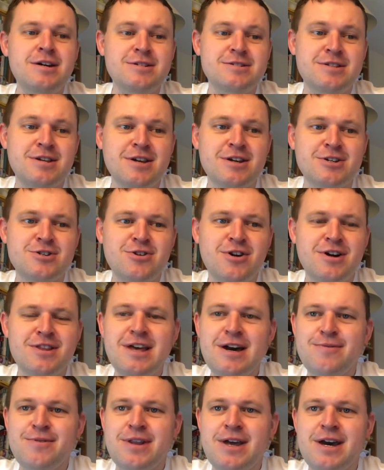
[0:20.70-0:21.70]
So you could try
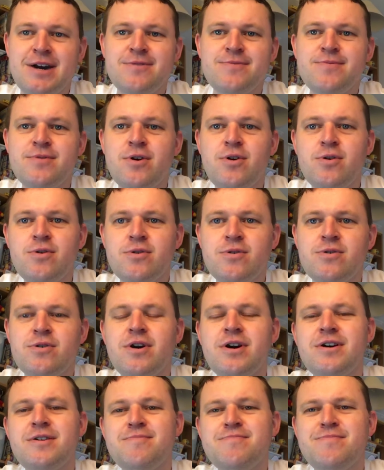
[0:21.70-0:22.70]
that one out. Or
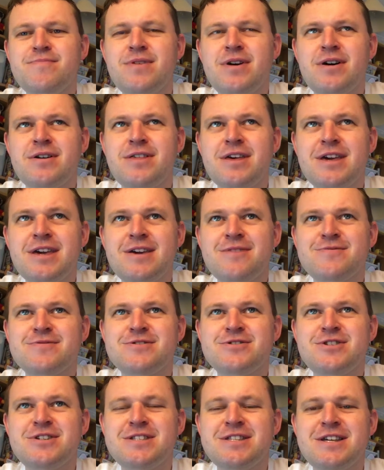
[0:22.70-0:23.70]
I think it
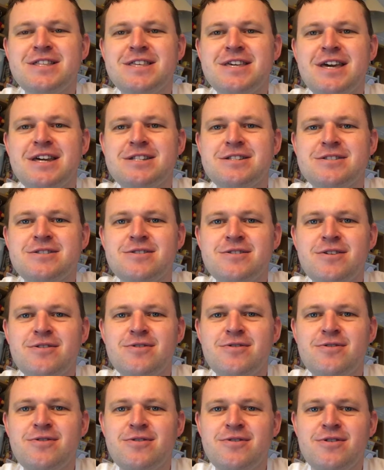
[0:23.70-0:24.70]
was just at the end
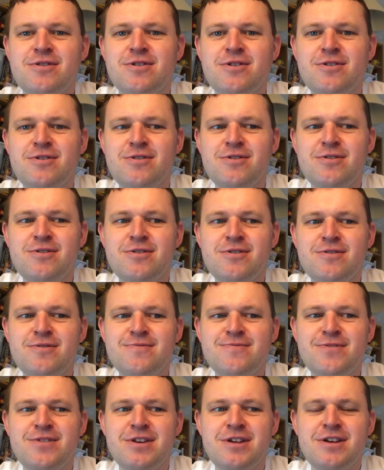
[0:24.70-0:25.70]

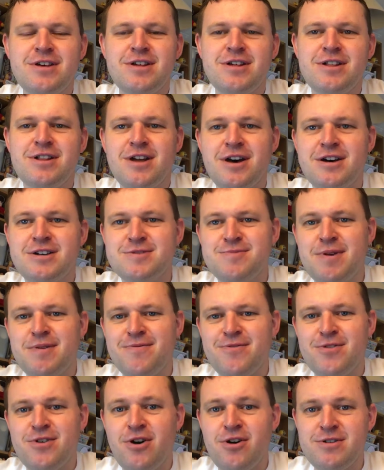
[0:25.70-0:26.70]
of the last week
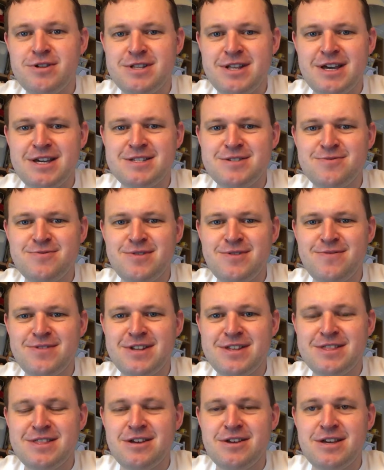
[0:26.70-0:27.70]
for the holidays, or even
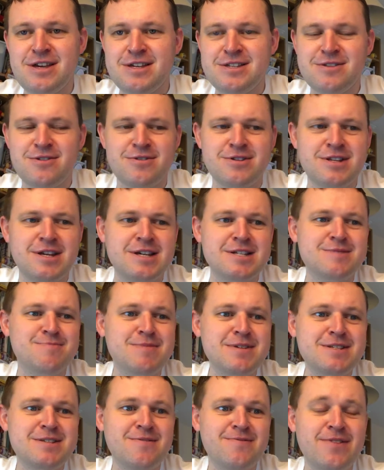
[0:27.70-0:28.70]
in the Easter holidays,
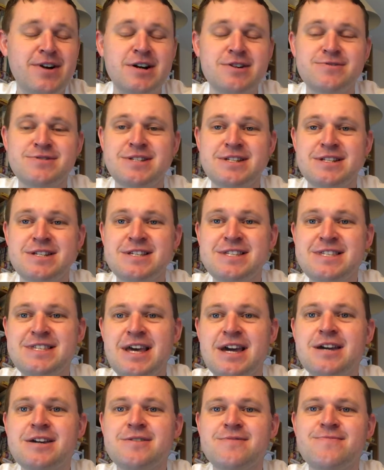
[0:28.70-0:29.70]
Mr. Vile did a
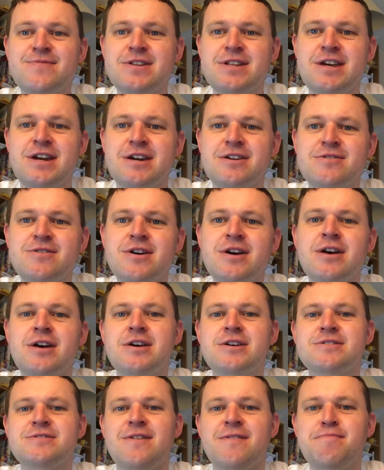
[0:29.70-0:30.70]
second video.
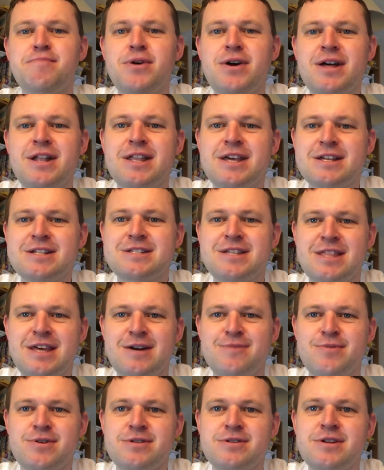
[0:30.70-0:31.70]
So I've put a link to
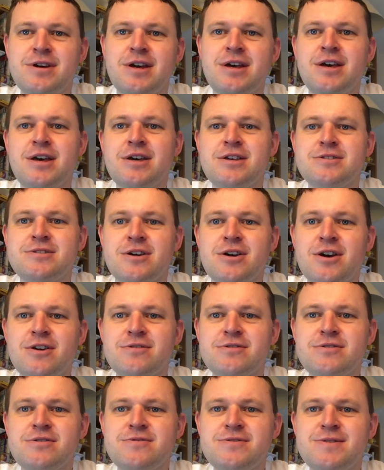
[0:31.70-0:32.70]
that one. So go
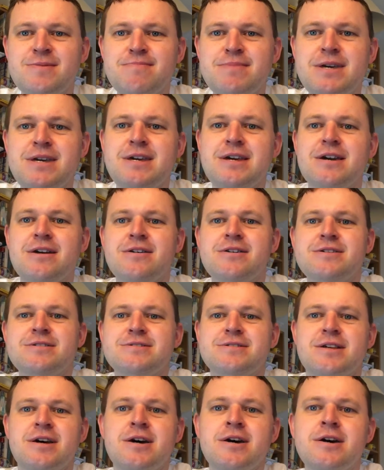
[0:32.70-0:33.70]
and do some PE,
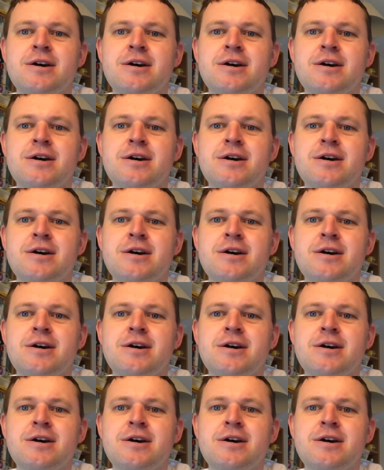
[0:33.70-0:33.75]
guys.